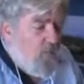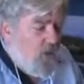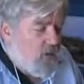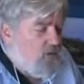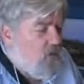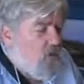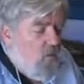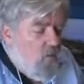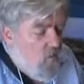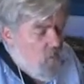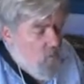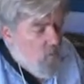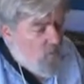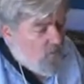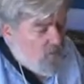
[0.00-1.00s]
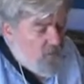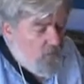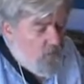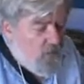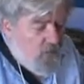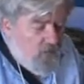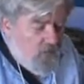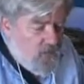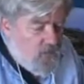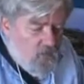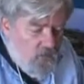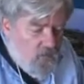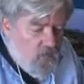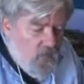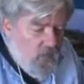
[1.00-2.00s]
but all of the
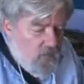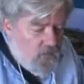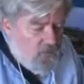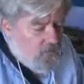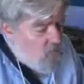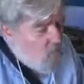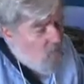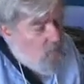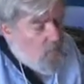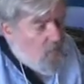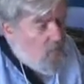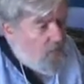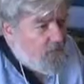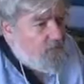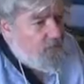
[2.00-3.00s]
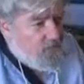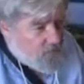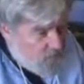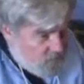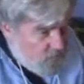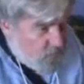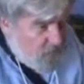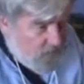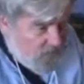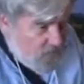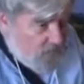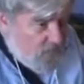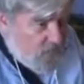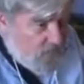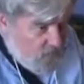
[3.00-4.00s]
media and the corporations are
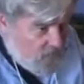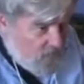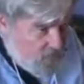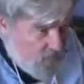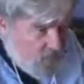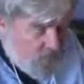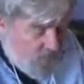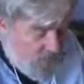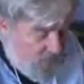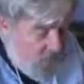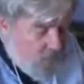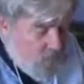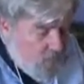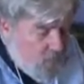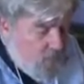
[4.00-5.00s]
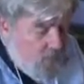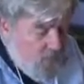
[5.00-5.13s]
telling them